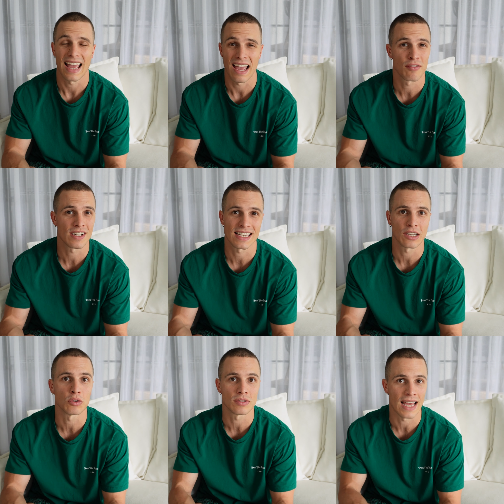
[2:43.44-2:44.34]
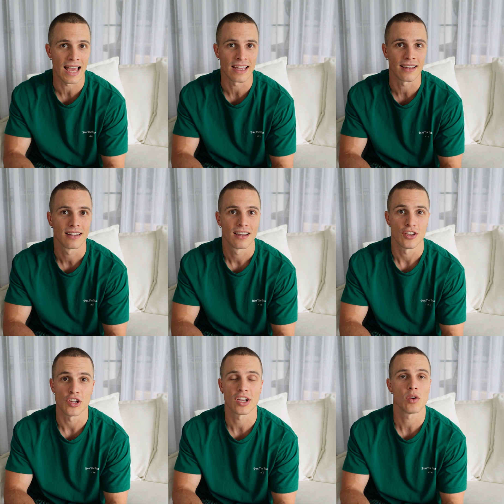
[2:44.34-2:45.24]
every single day,
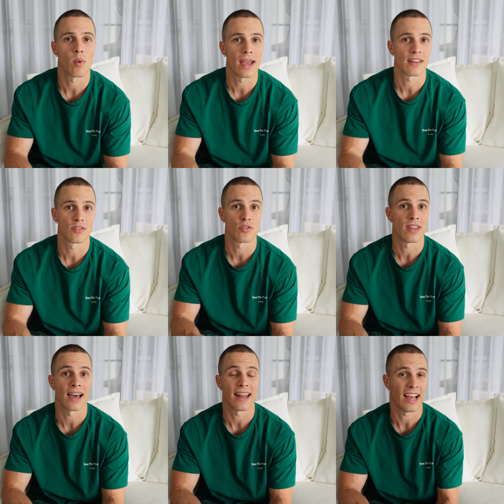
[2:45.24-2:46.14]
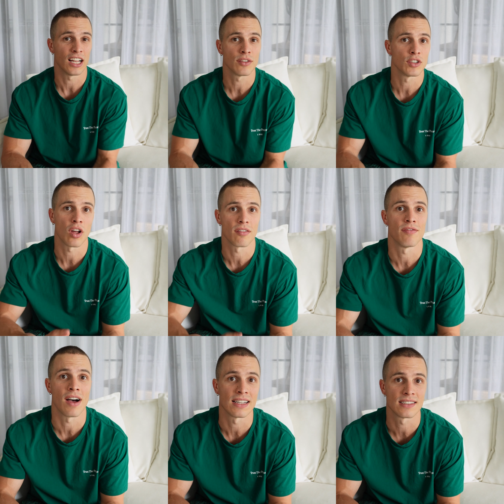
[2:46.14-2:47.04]
you're gonna wear through that a hell of a lot
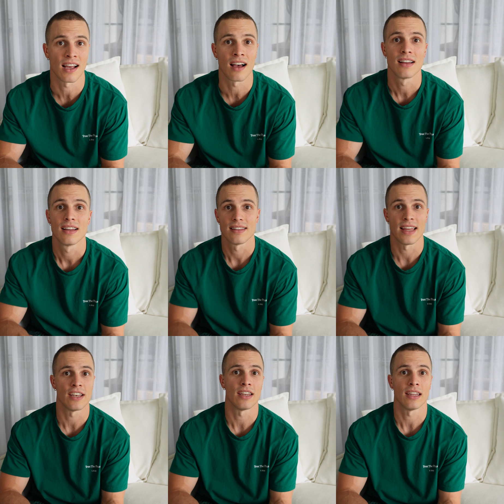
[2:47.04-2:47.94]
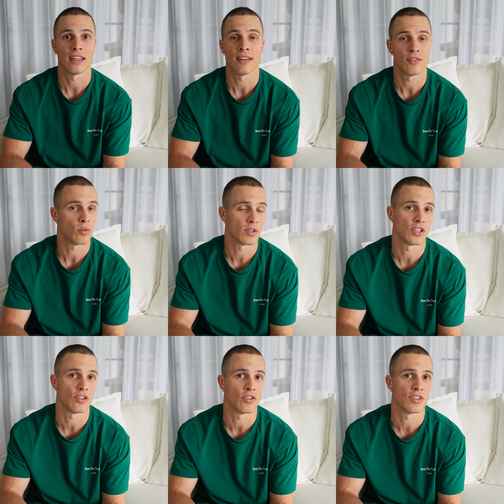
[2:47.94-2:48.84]
faster than if you were
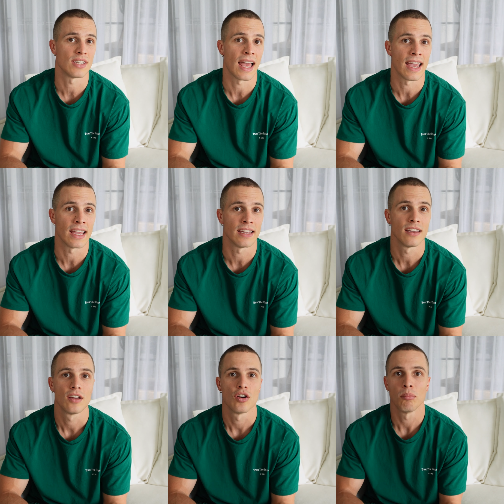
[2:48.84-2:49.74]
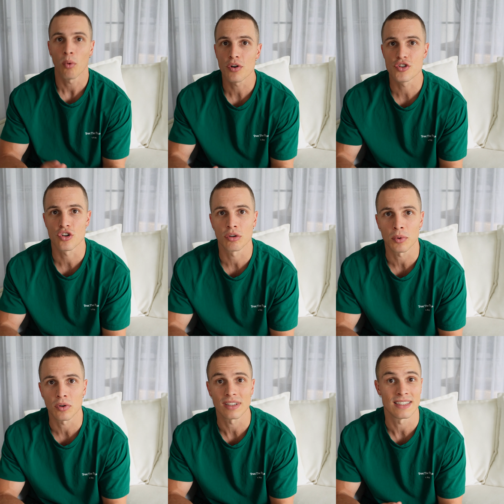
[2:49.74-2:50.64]
to use a more
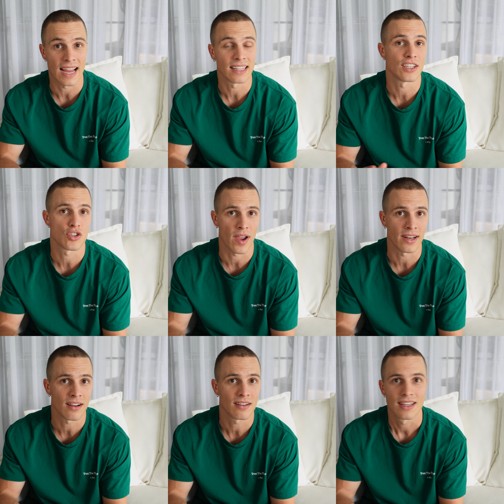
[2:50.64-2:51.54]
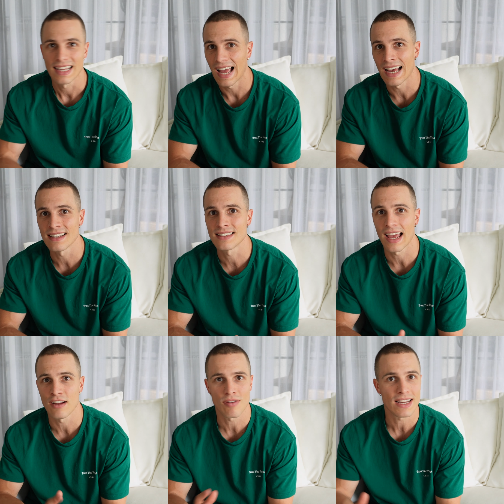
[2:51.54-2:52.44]
durable daily trainer, as
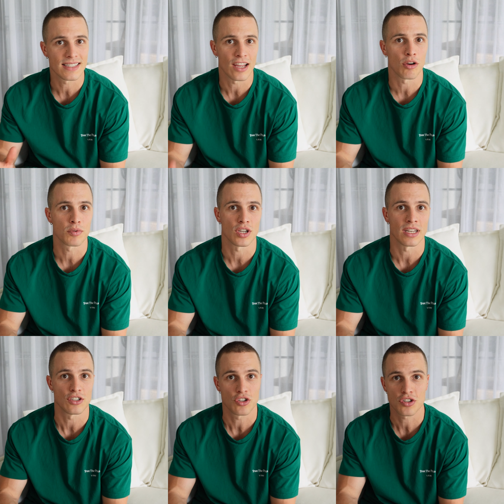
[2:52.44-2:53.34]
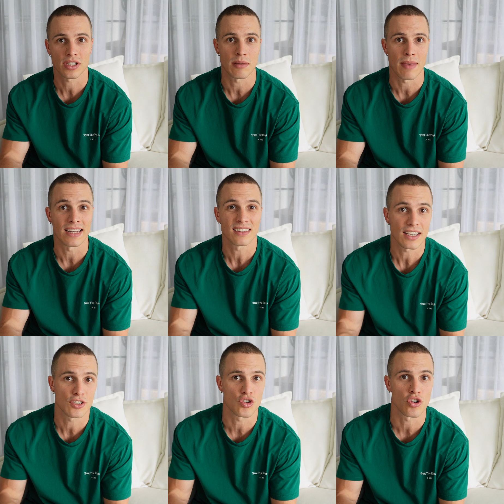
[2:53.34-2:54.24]
a race day option is usually made
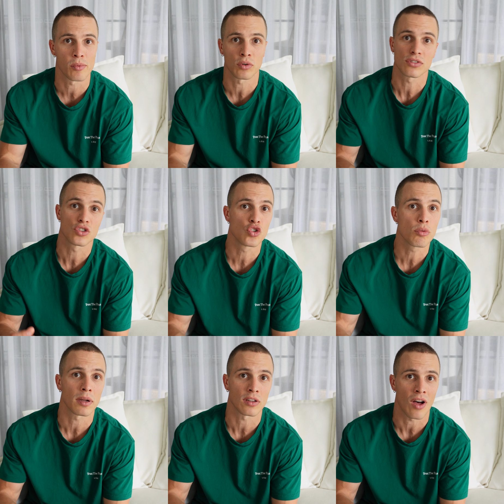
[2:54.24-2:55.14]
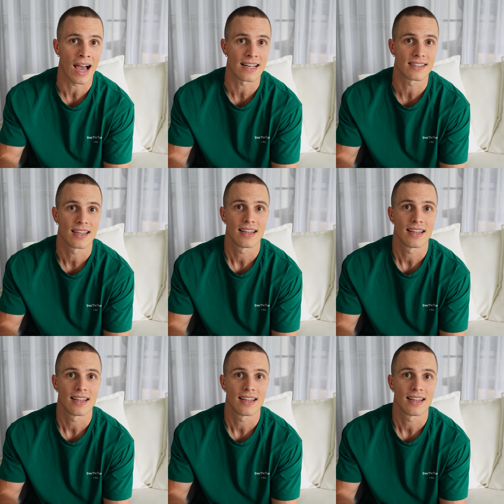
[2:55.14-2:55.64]
less durable, super light,